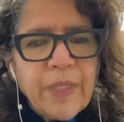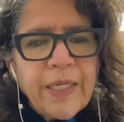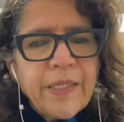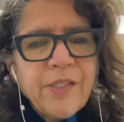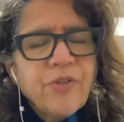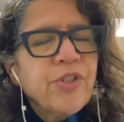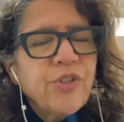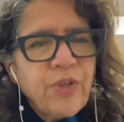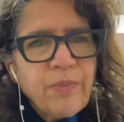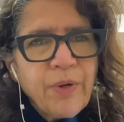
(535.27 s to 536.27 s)
and I started
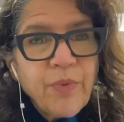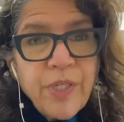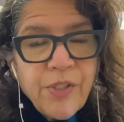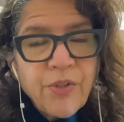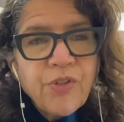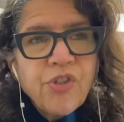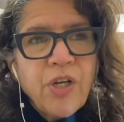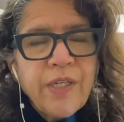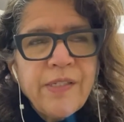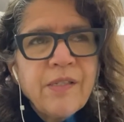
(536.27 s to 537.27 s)
doing my research,
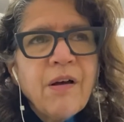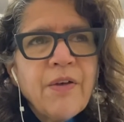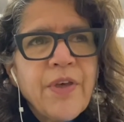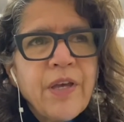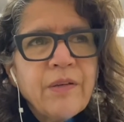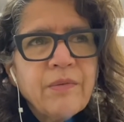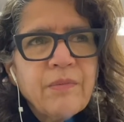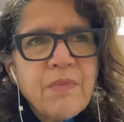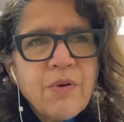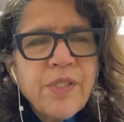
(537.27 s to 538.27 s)
I saw that
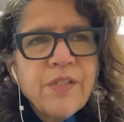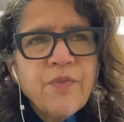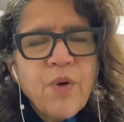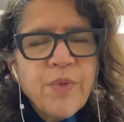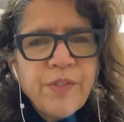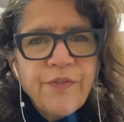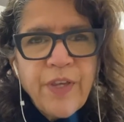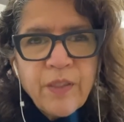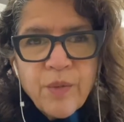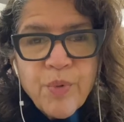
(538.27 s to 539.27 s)
most of what was
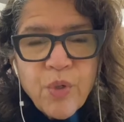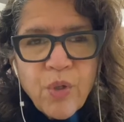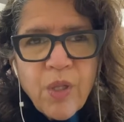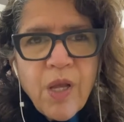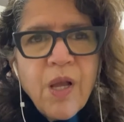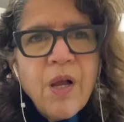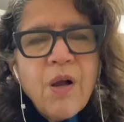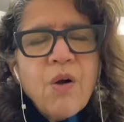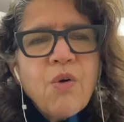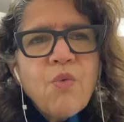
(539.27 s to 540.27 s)
available
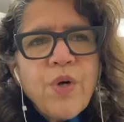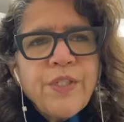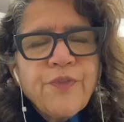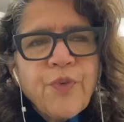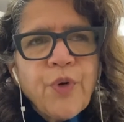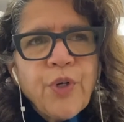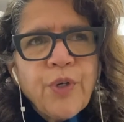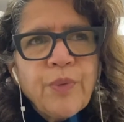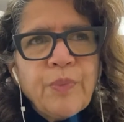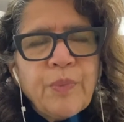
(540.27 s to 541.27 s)
was
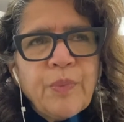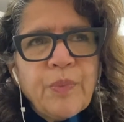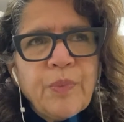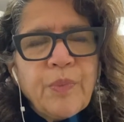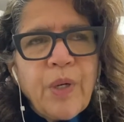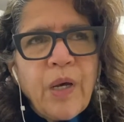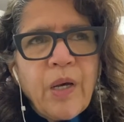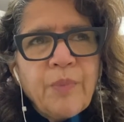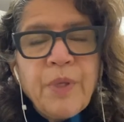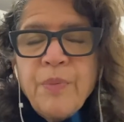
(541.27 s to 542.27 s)
for
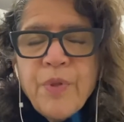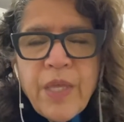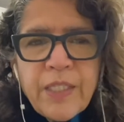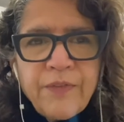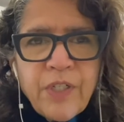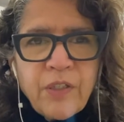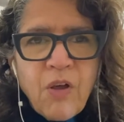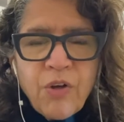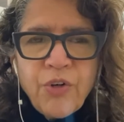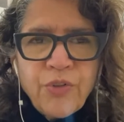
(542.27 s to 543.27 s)
people that lived in
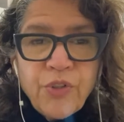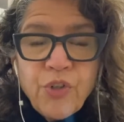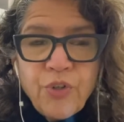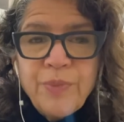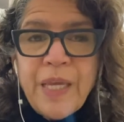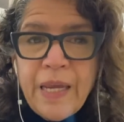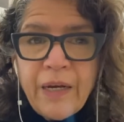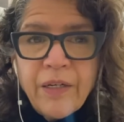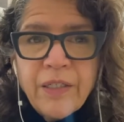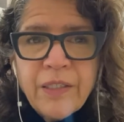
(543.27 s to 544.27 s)
long-term
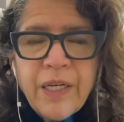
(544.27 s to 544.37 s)
care